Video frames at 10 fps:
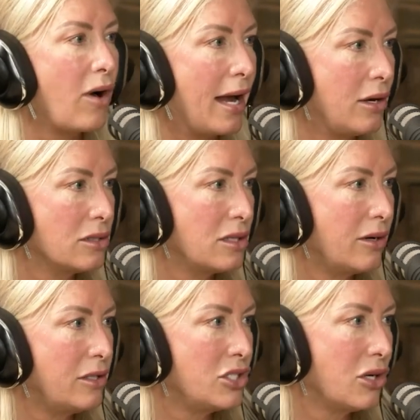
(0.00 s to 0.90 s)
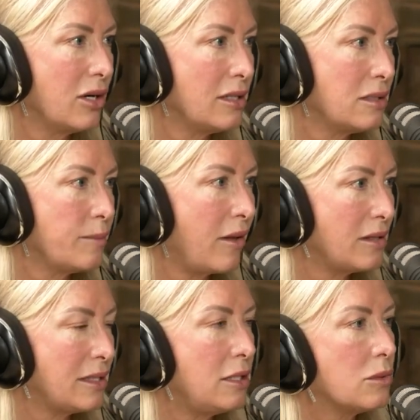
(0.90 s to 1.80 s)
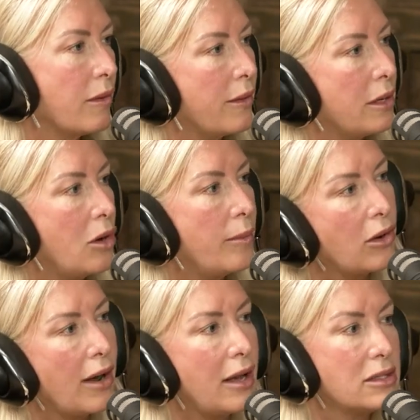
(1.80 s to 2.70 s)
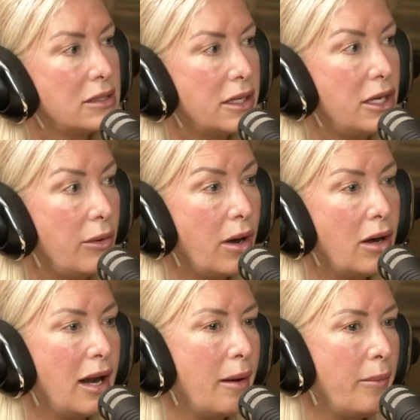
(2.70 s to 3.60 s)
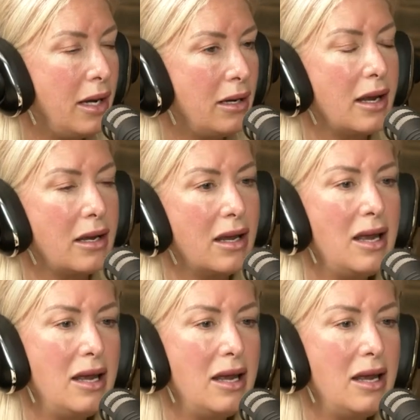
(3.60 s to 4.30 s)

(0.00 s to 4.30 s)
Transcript: riders on insurance policies where that no matter how sick are, and I mean like